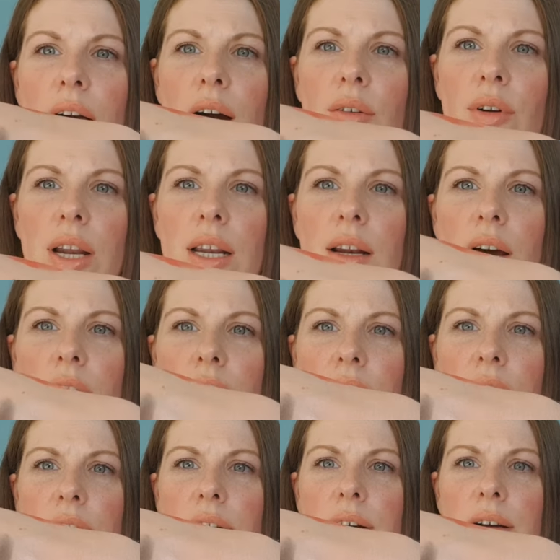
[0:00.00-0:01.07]
I really like
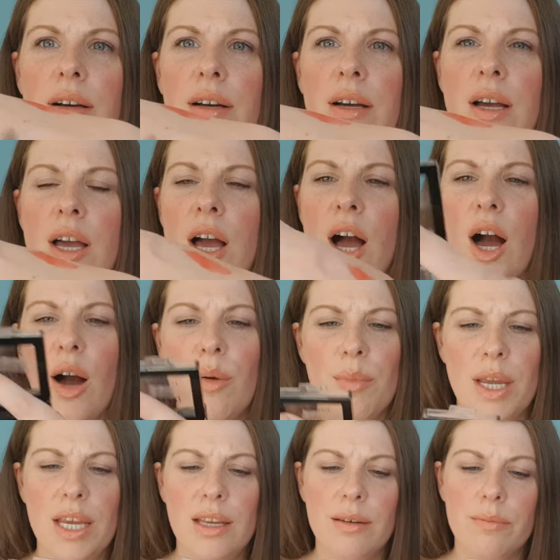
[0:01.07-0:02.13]
that. I
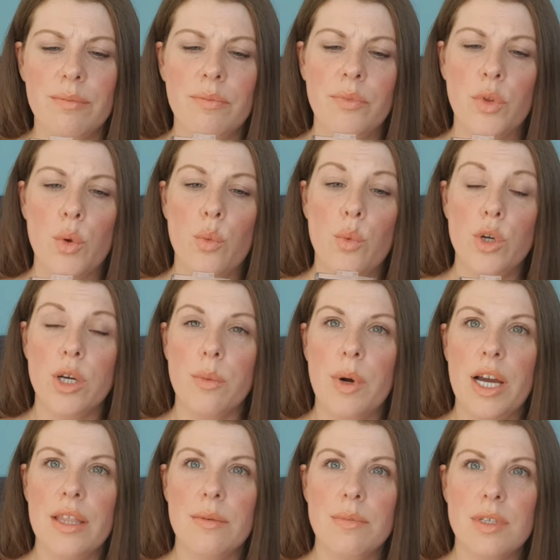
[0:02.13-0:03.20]
mean, would I
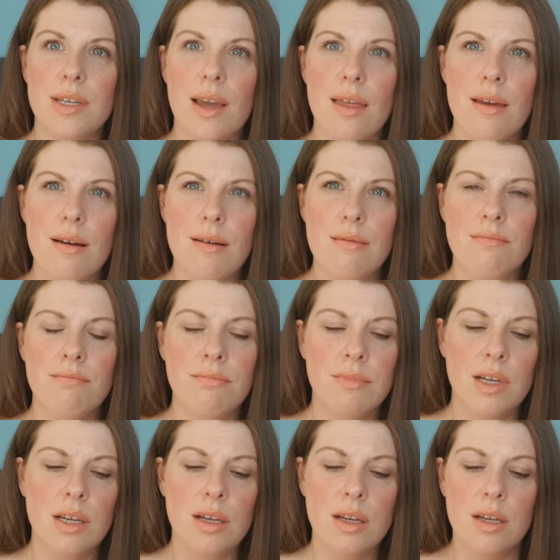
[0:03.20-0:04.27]
wear them together?
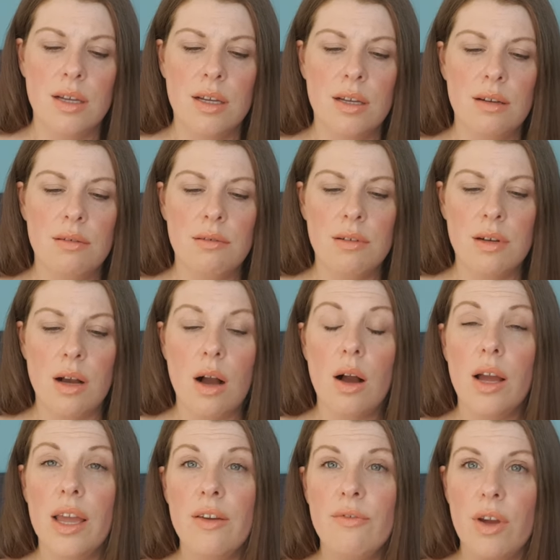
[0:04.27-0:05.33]

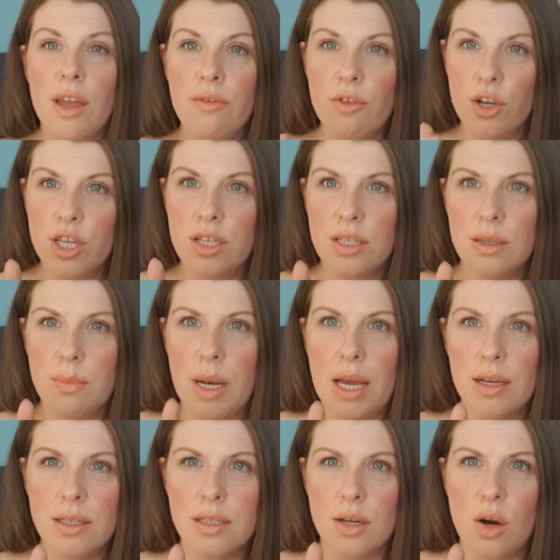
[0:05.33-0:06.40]
If I use the
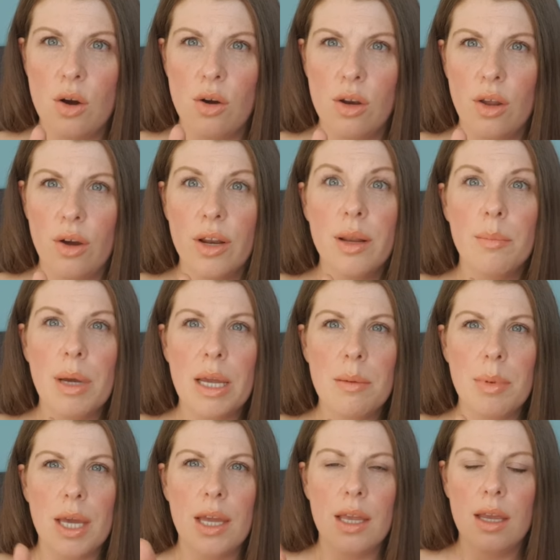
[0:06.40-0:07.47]
black as an eyeliner,
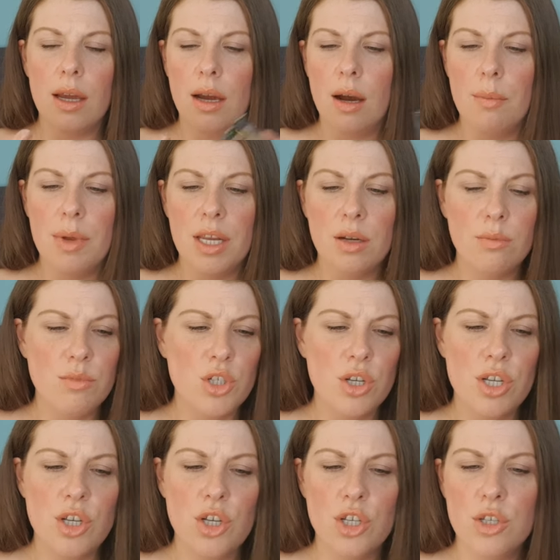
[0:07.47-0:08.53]
maybe. I mean, I'm
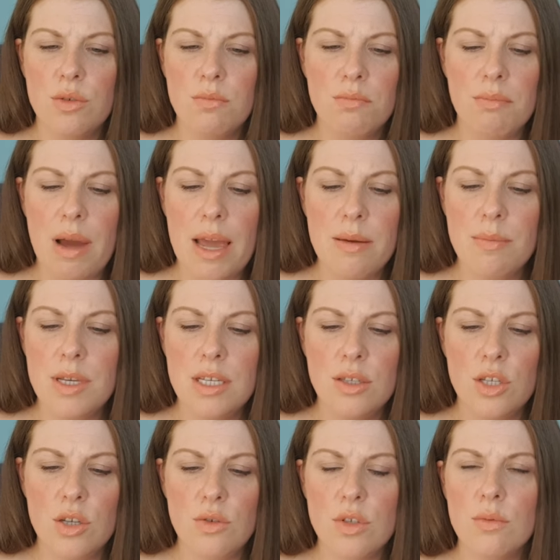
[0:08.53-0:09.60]
sure you could maybe
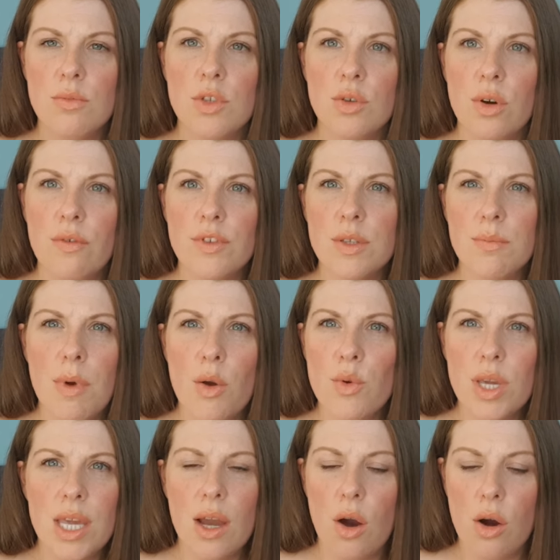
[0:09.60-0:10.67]
do some sort of
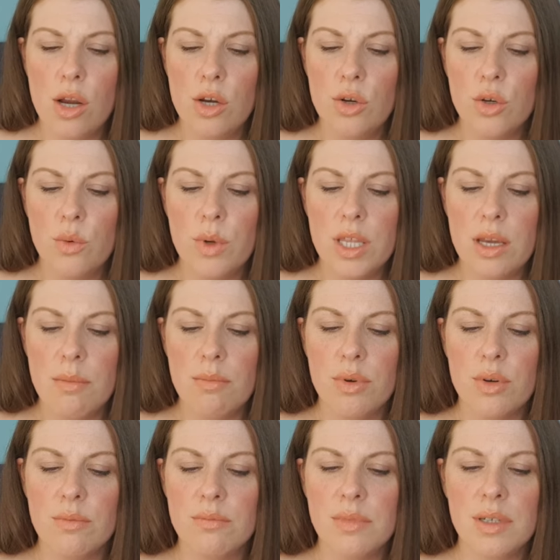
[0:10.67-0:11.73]
smoky eye look with it,
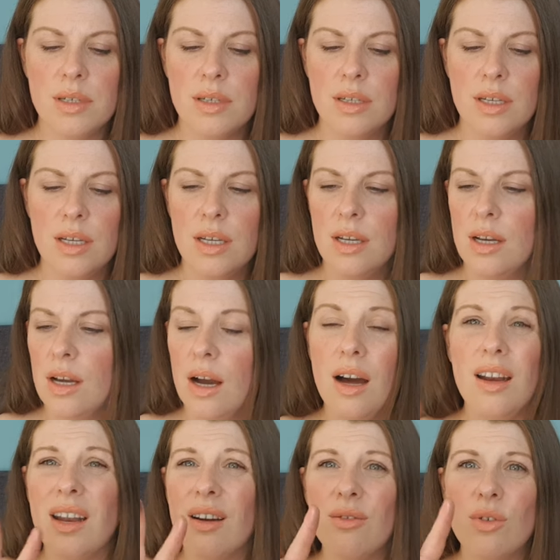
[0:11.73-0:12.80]
but
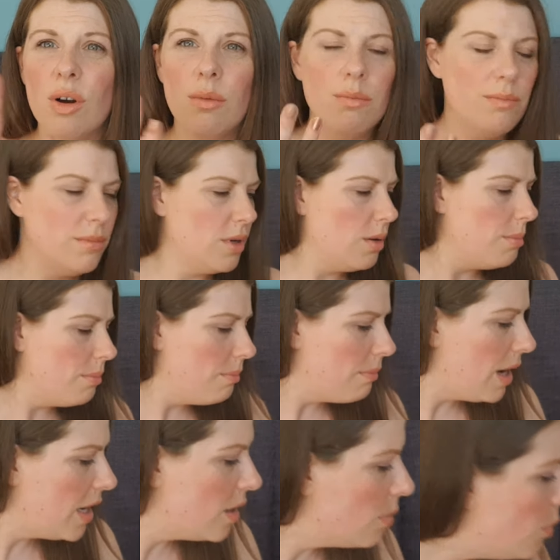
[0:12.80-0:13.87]
now I've got my makeup